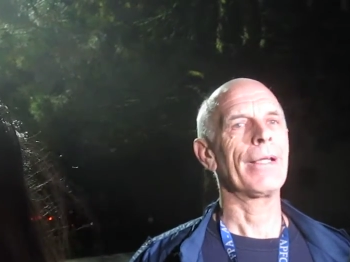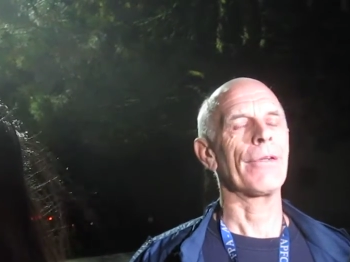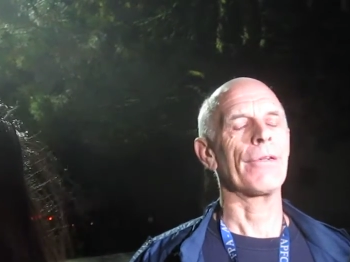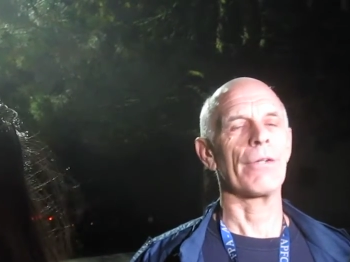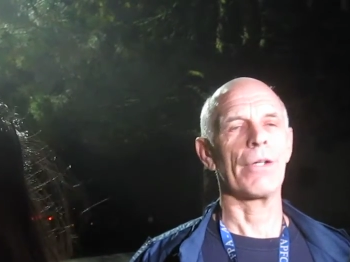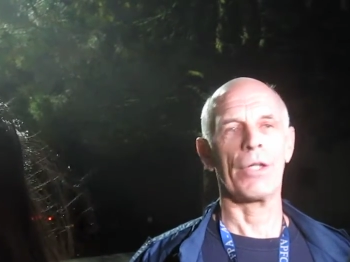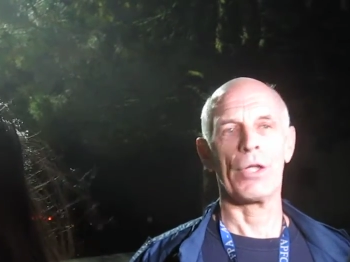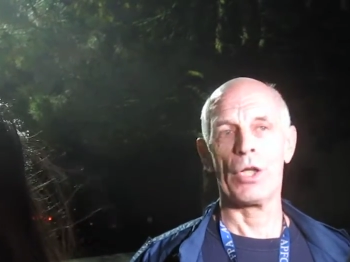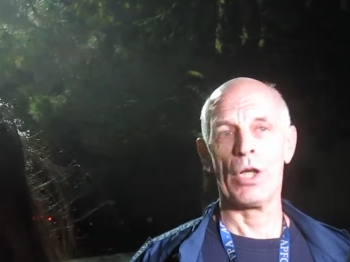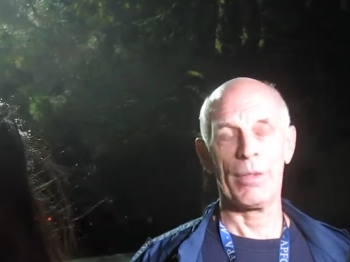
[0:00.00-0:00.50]

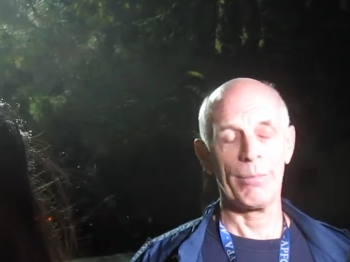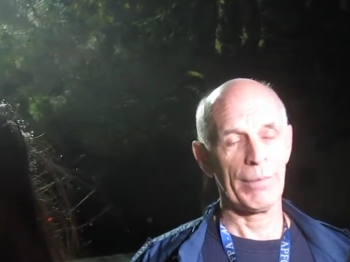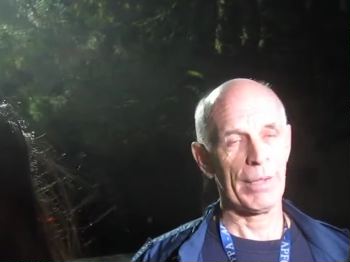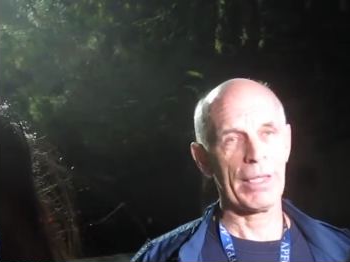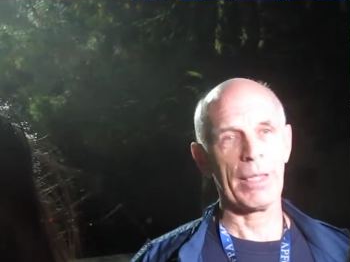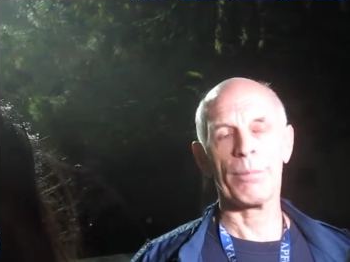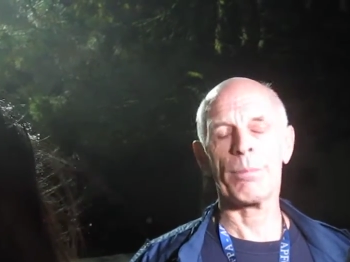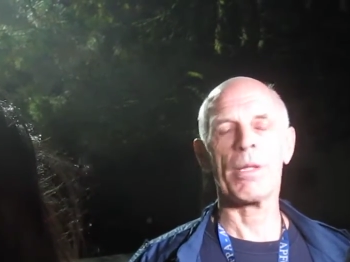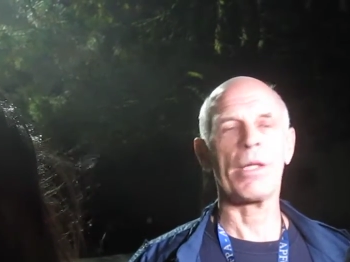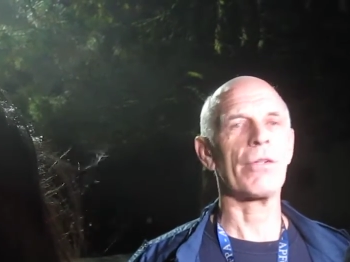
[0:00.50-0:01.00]
There are not
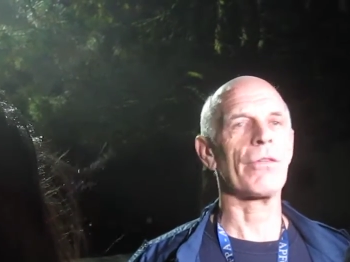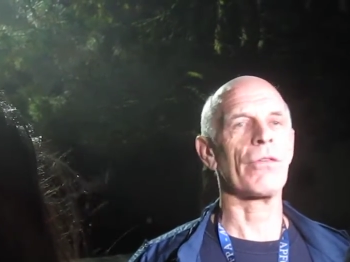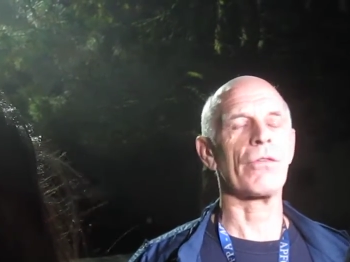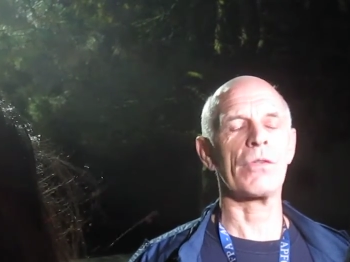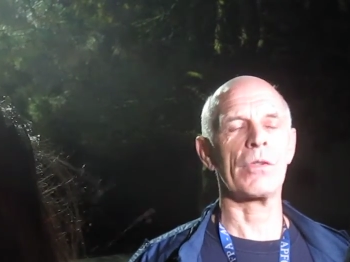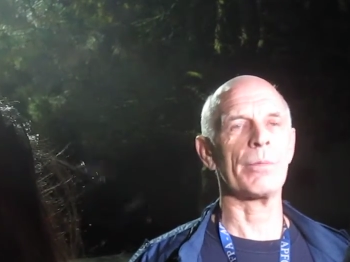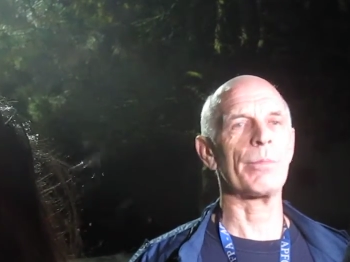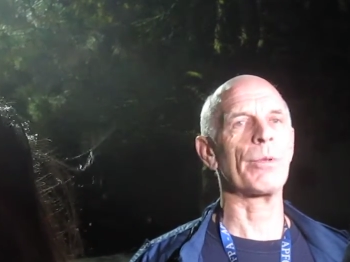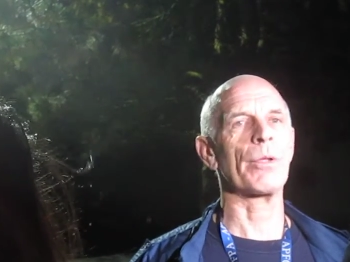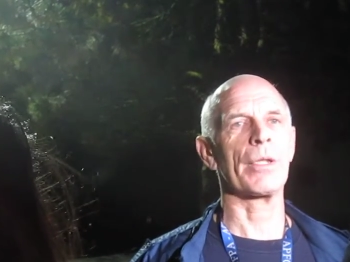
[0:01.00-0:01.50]
many places
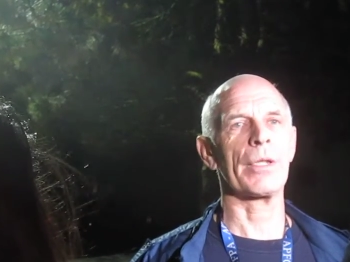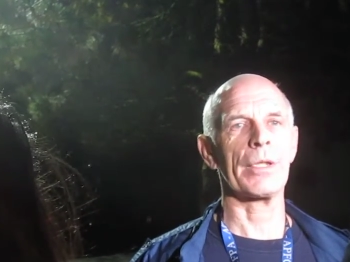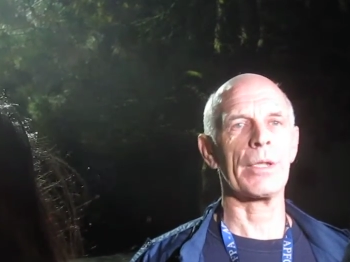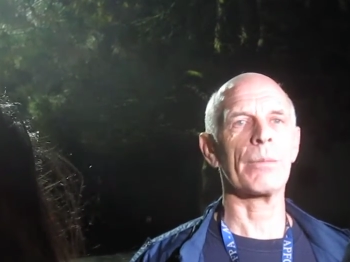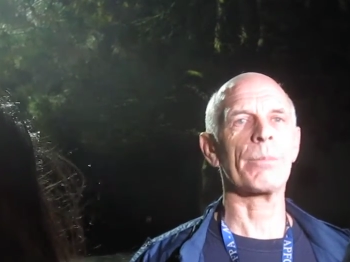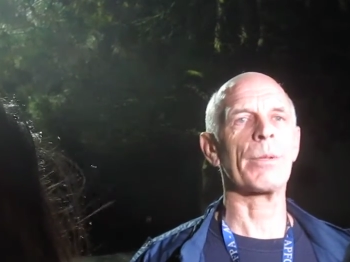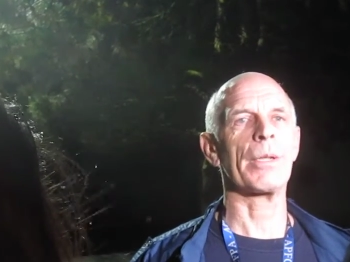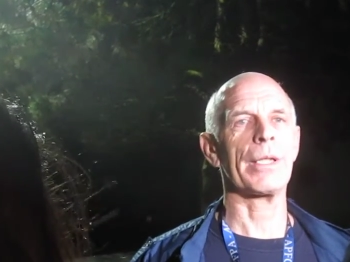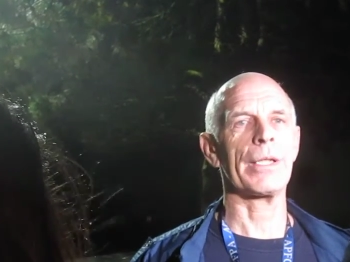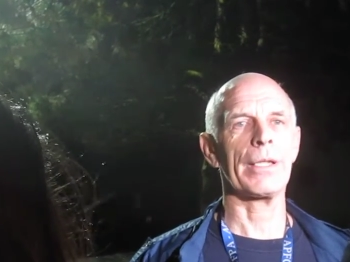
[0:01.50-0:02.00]
to put an
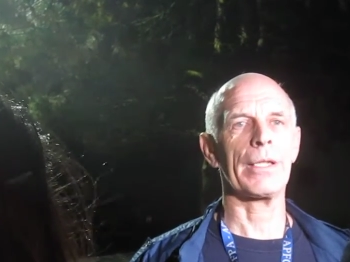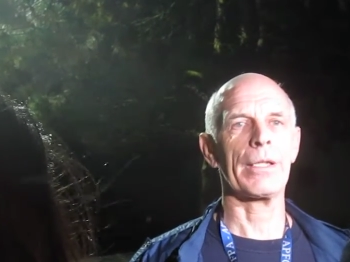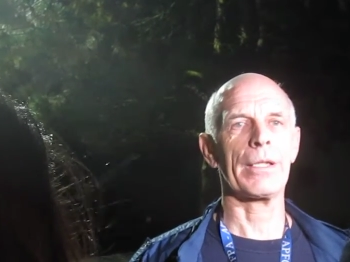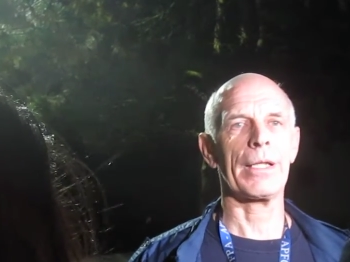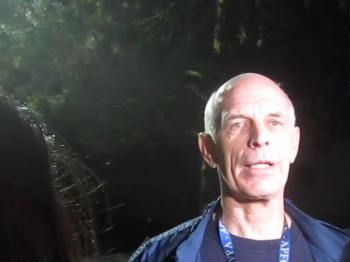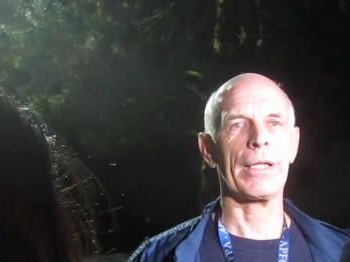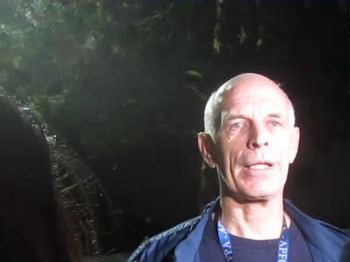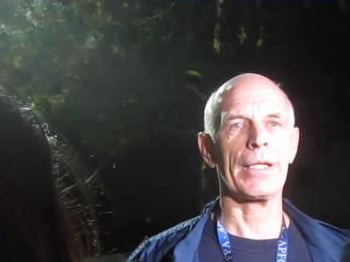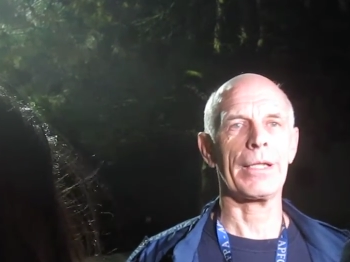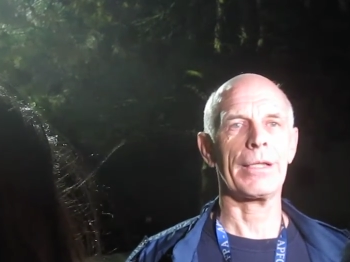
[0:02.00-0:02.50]
airplane,
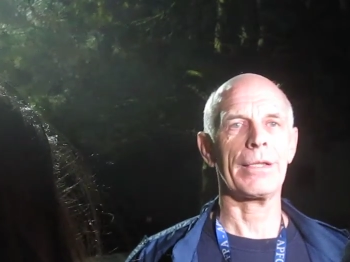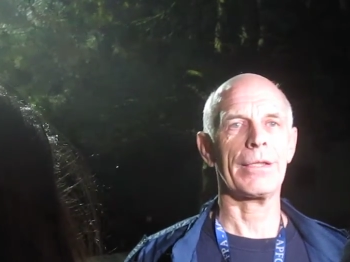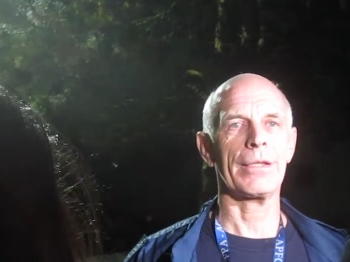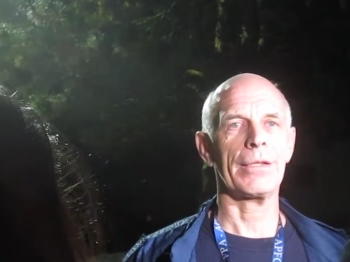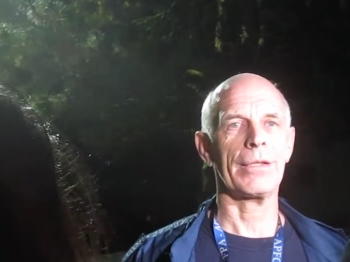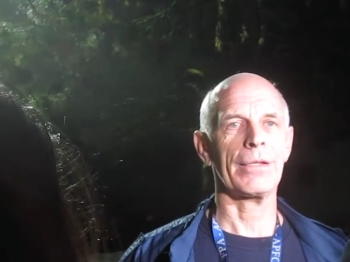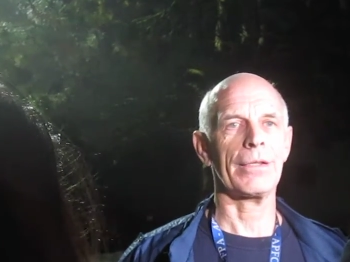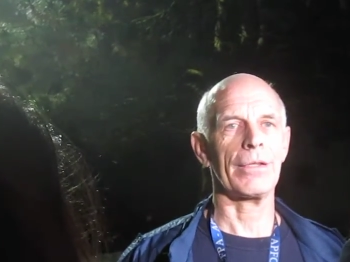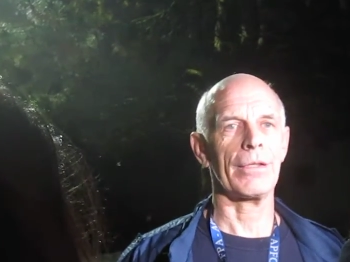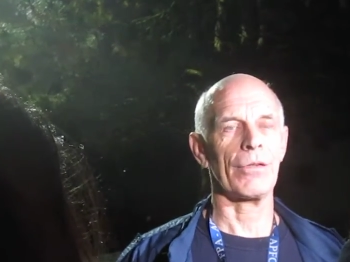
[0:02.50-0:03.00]

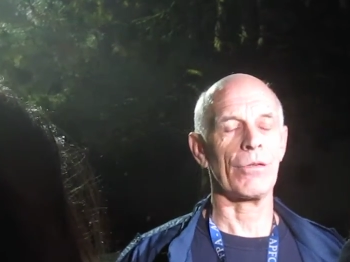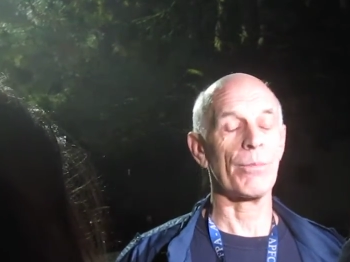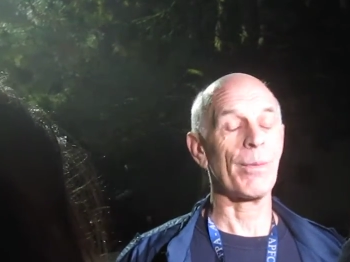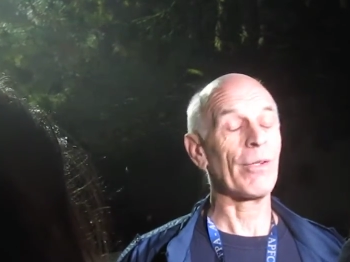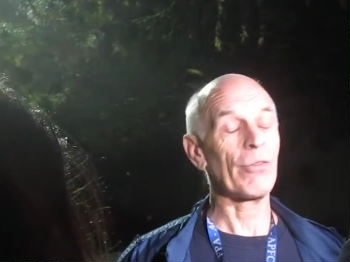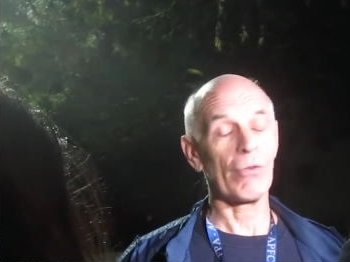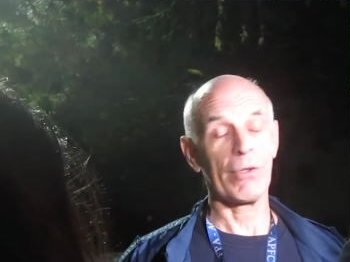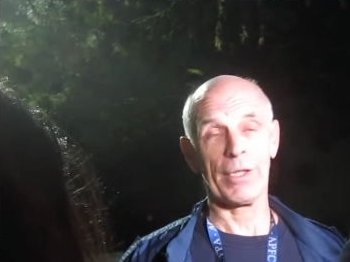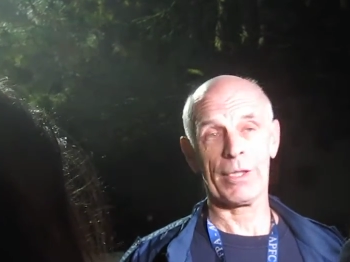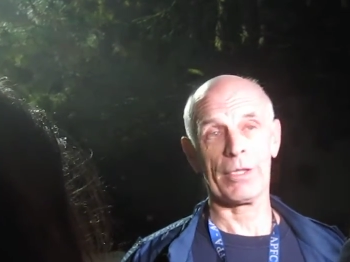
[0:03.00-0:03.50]

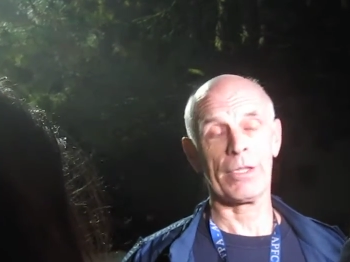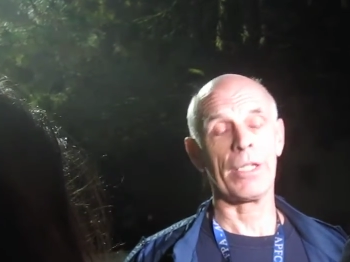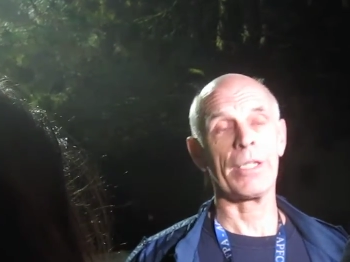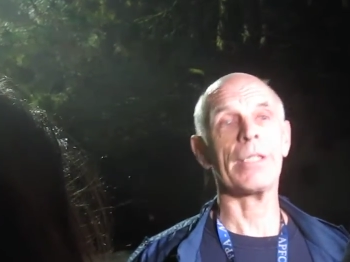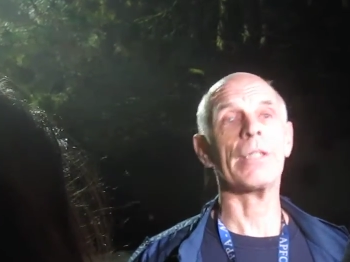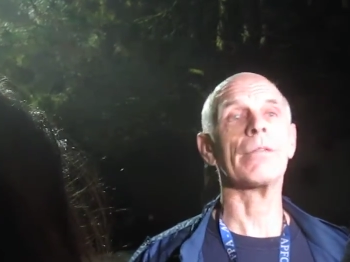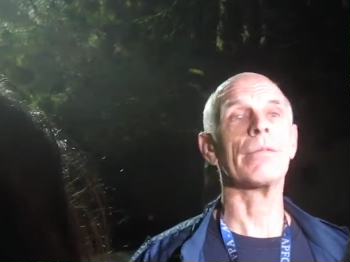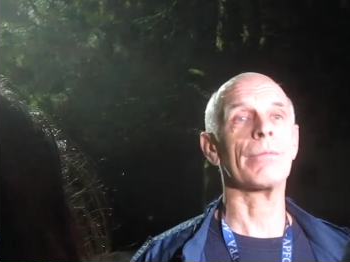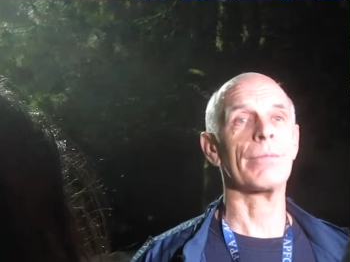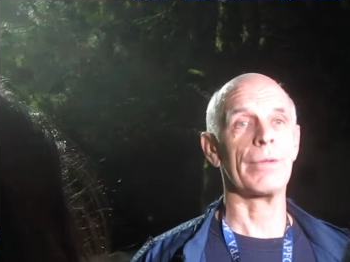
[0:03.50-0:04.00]
especially at
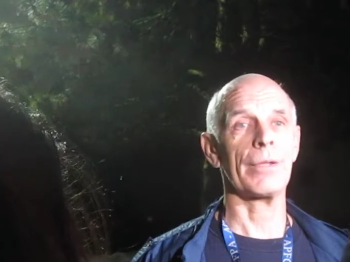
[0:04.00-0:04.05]
night,